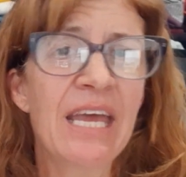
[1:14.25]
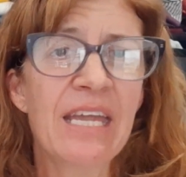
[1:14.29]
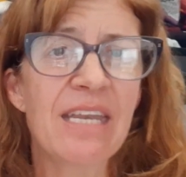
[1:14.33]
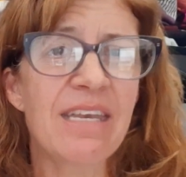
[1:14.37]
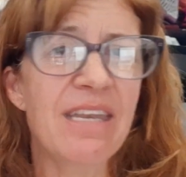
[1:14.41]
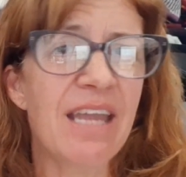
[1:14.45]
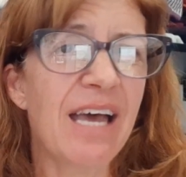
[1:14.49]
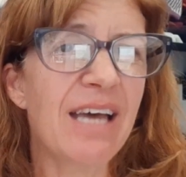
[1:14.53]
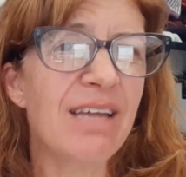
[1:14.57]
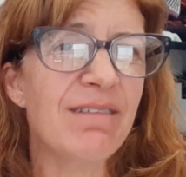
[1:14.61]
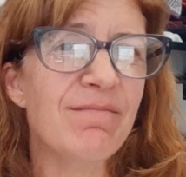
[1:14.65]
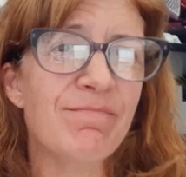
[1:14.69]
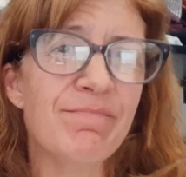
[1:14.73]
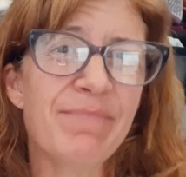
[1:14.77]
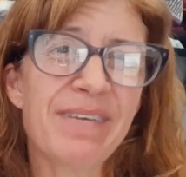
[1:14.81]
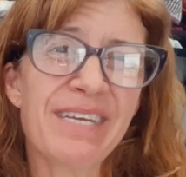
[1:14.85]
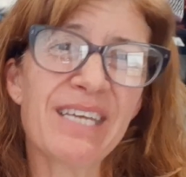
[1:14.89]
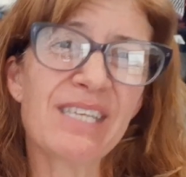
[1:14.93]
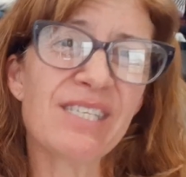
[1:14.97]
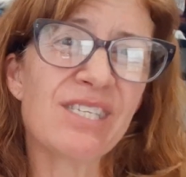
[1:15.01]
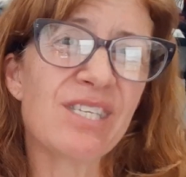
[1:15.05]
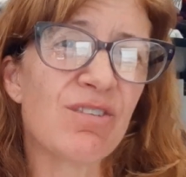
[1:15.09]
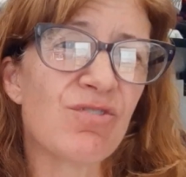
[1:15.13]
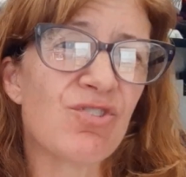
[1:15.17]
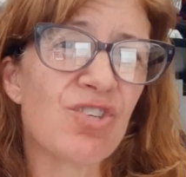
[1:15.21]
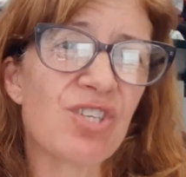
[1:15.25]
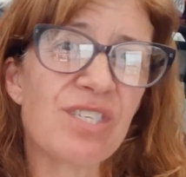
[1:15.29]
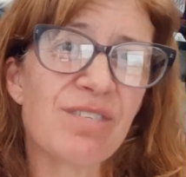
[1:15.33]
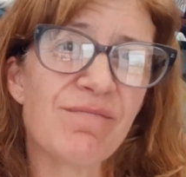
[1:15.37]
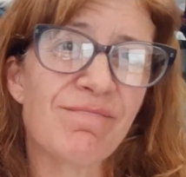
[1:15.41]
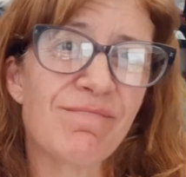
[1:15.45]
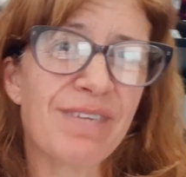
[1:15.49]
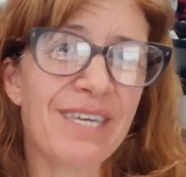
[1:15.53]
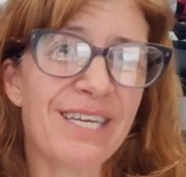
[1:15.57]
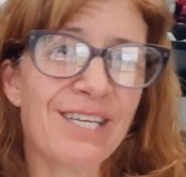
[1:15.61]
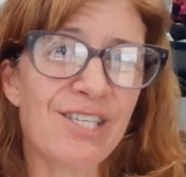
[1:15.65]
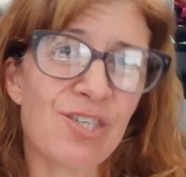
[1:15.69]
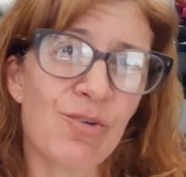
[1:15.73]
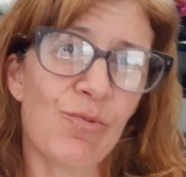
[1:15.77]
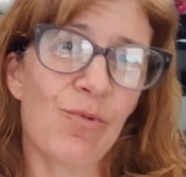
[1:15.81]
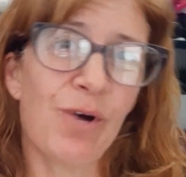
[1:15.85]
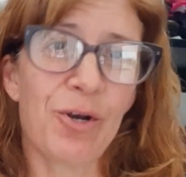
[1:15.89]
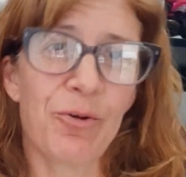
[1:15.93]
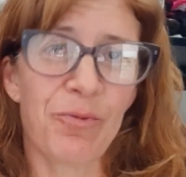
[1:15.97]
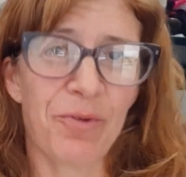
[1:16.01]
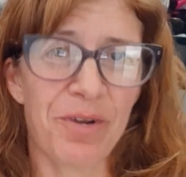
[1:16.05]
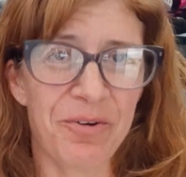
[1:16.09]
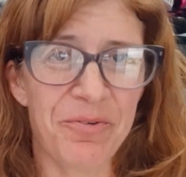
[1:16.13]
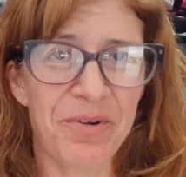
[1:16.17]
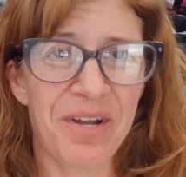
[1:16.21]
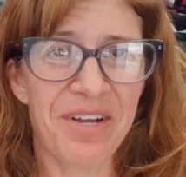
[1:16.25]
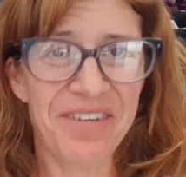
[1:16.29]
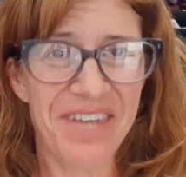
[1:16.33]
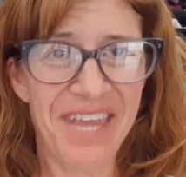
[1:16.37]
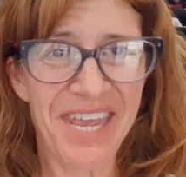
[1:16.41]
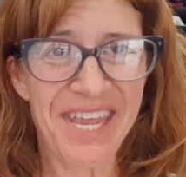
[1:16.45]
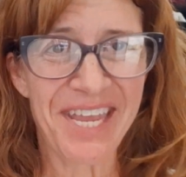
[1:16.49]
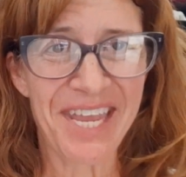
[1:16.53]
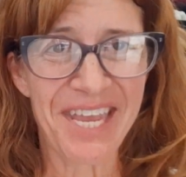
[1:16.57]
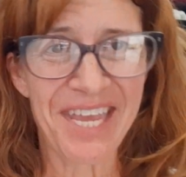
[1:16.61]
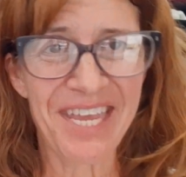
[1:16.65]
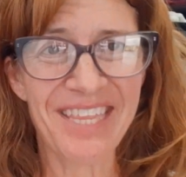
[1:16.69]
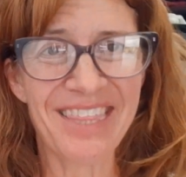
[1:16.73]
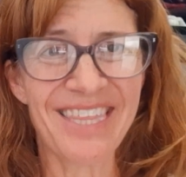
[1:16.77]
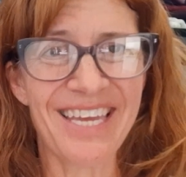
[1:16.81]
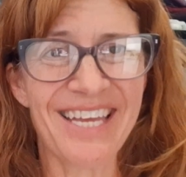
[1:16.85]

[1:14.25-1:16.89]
not because they're just kids that want to run around naked.